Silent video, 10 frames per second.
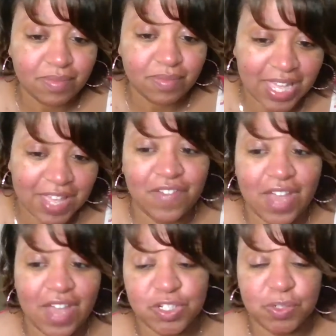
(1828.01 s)

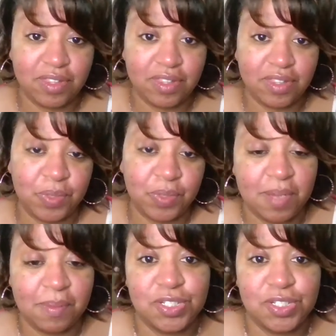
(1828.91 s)
infatuated with them, and
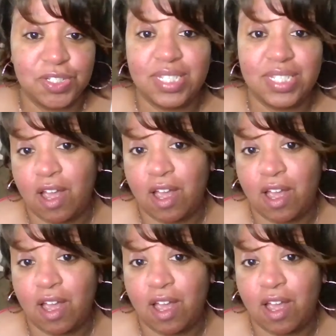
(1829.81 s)
as soon as they talk